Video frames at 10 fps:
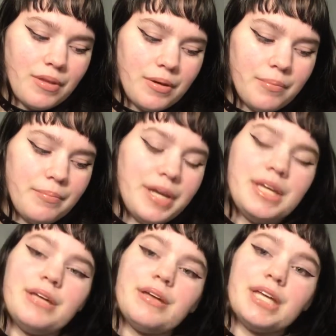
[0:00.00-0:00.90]

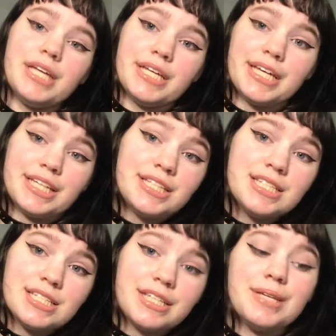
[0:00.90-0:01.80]
many
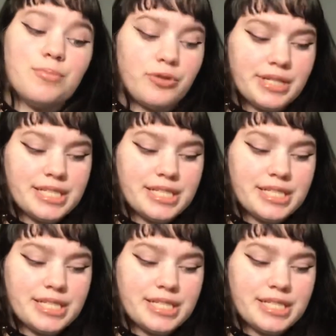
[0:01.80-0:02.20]
e-kids, e-boys,